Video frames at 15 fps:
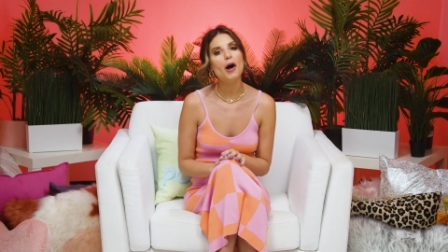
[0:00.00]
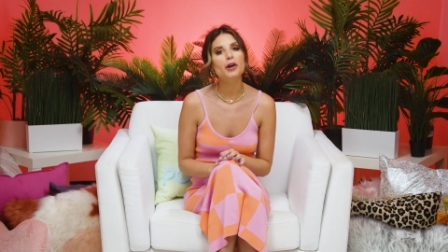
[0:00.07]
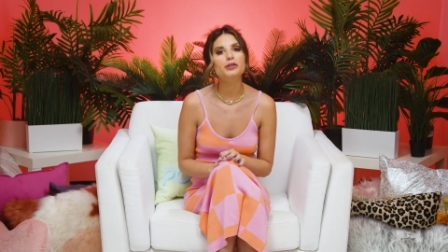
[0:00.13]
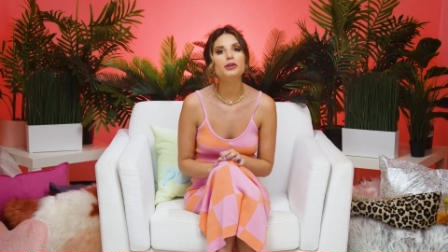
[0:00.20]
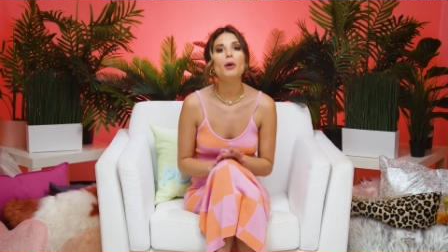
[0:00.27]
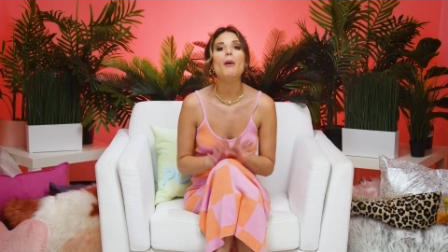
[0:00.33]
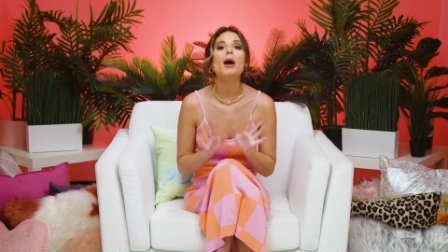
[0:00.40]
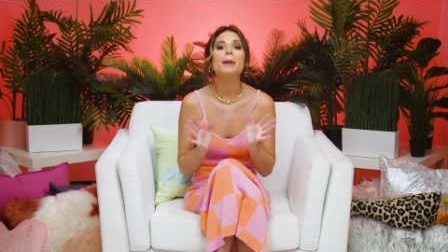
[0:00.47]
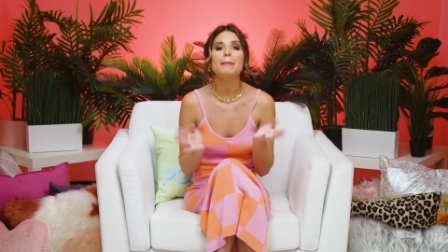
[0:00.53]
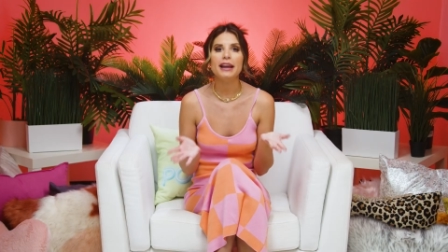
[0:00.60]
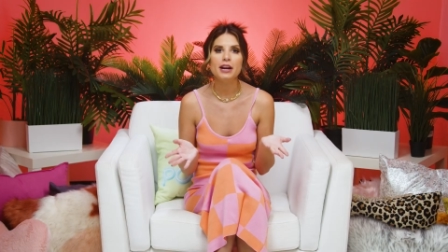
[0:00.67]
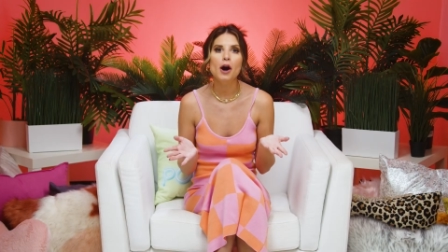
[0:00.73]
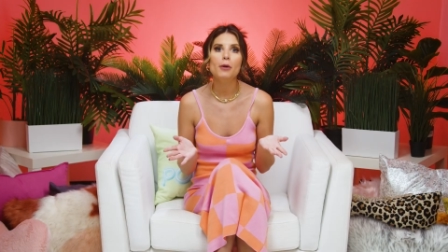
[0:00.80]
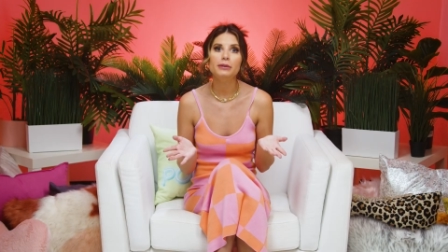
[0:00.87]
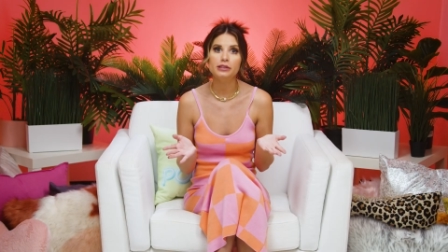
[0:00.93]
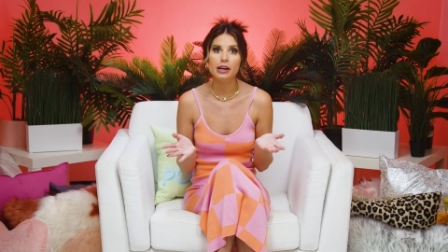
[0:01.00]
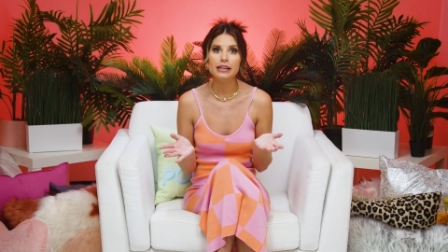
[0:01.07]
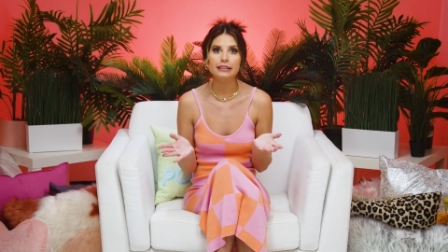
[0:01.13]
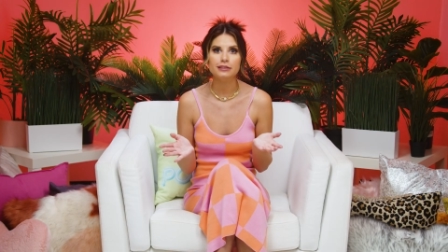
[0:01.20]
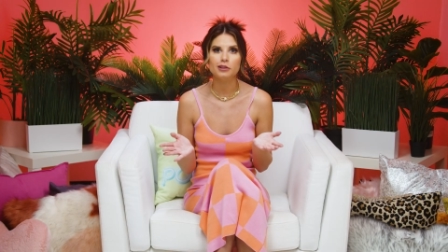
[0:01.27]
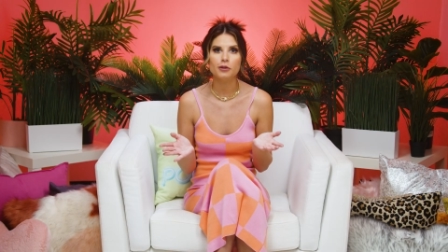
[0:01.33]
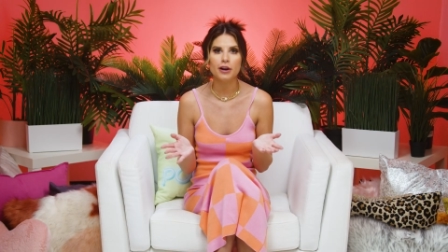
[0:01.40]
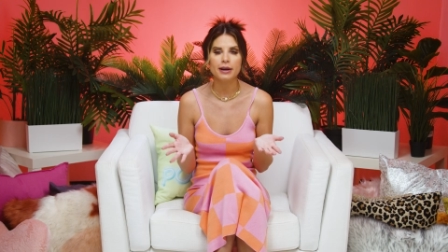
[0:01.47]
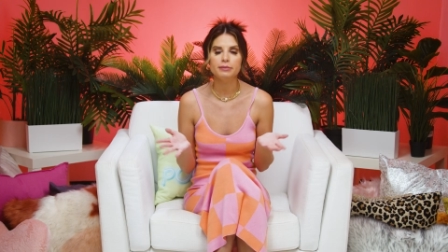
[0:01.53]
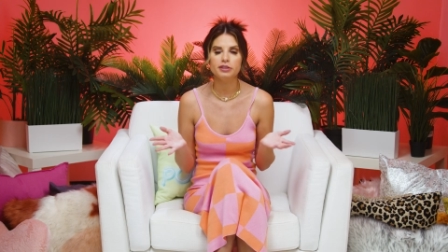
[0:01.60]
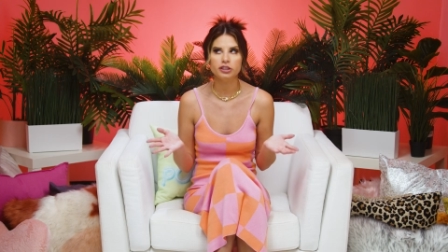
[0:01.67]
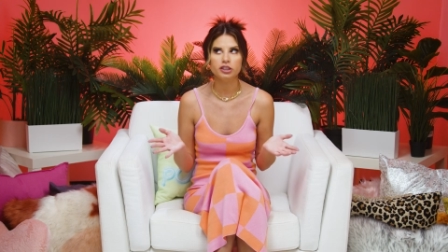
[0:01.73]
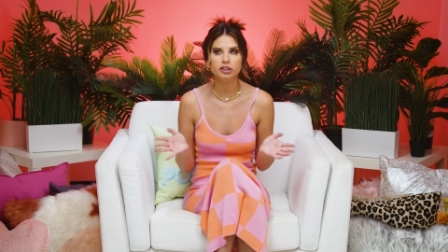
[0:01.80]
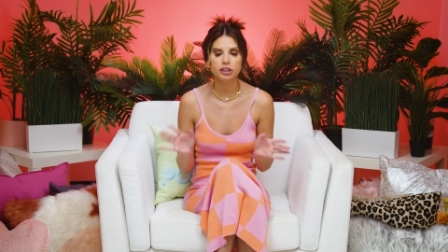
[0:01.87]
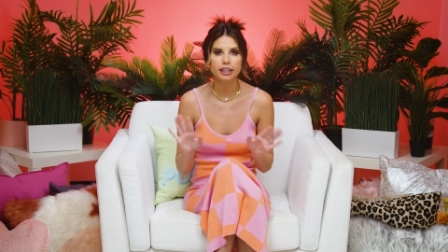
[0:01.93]
Also, our main home is on Instagram.
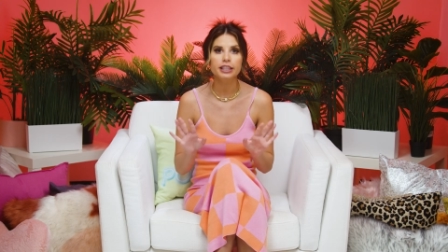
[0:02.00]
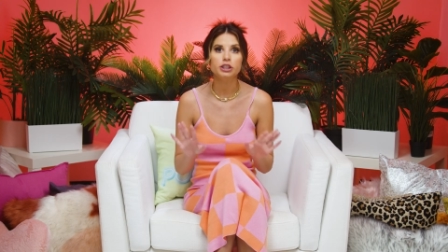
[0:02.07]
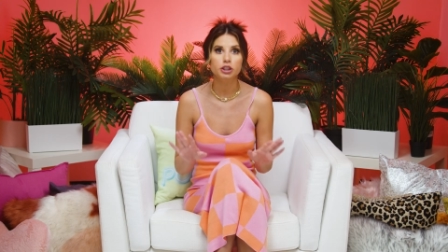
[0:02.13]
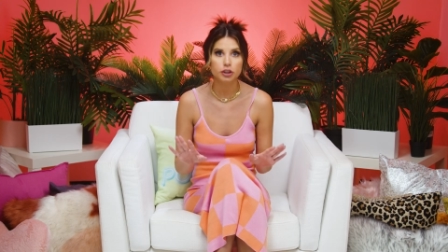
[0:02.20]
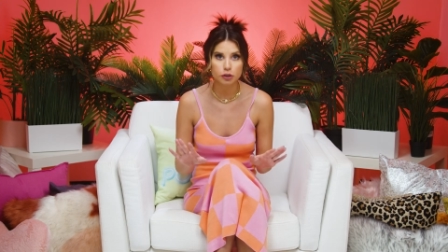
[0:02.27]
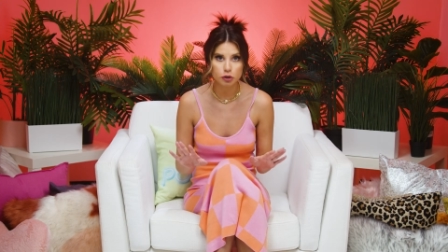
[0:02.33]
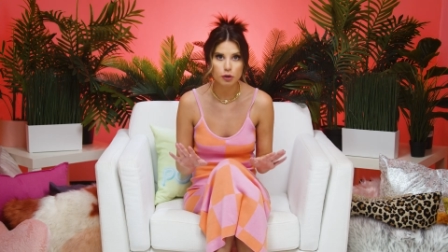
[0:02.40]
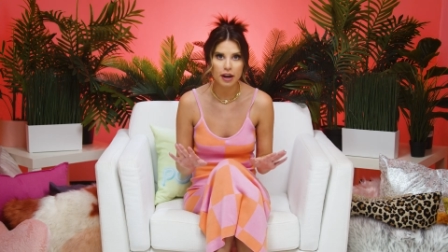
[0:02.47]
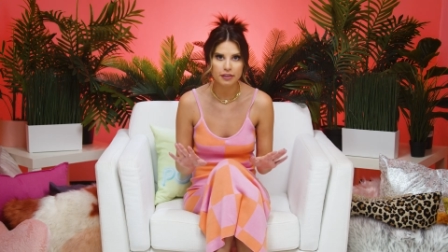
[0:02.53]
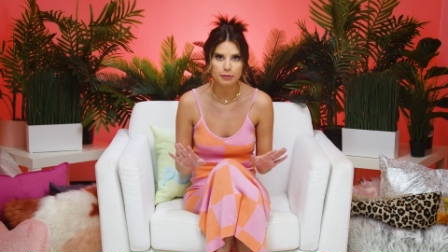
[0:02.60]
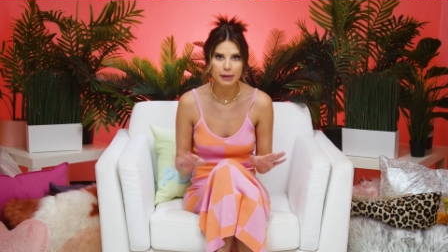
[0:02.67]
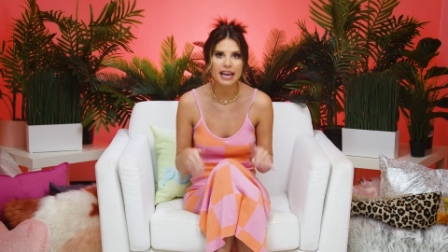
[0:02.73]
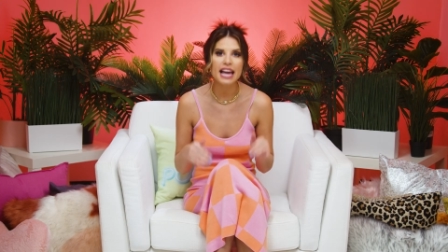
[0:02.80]
Seriously, just trust